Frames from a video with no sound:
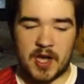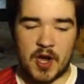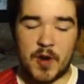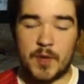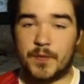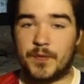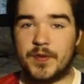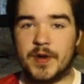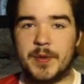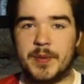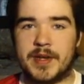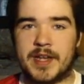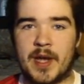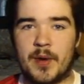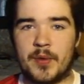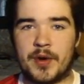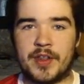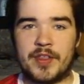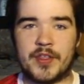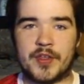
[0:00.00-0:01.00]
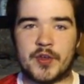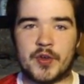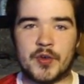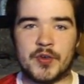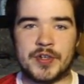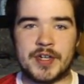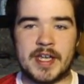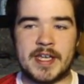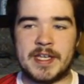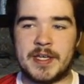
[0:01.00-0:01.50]
Hopefully we get one of the
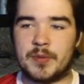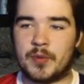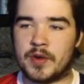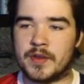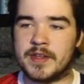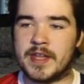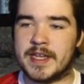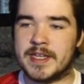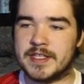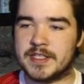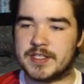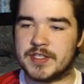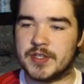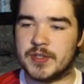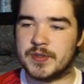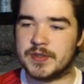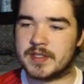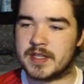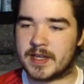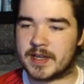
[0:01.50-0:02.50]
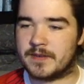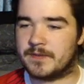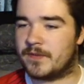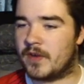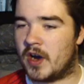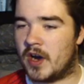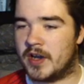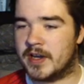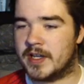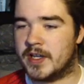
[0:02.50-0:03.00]
good 81, 82s like a
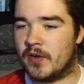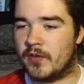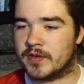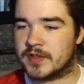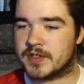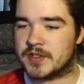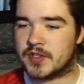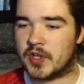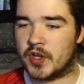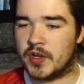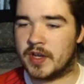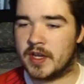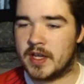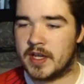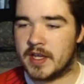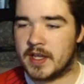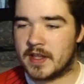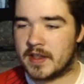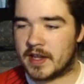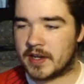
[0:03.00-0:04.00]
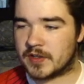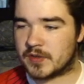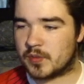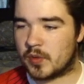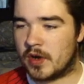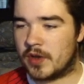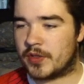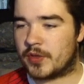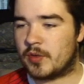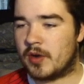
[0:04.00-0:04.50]
Vardy or a Son that's
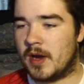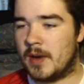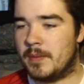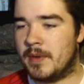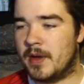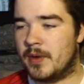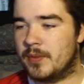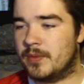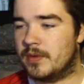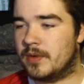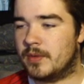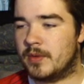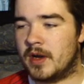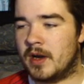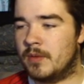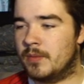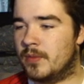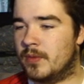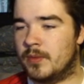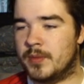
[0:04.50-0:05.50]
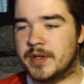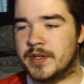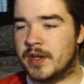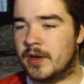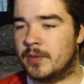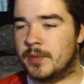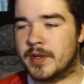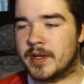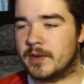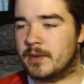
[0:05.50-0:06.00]
worth quite a bit. We
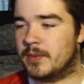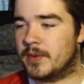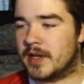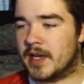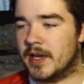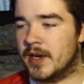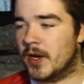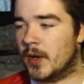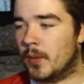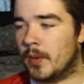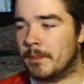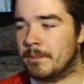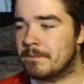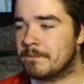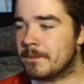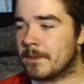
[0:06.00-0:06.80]
don't, we get no one.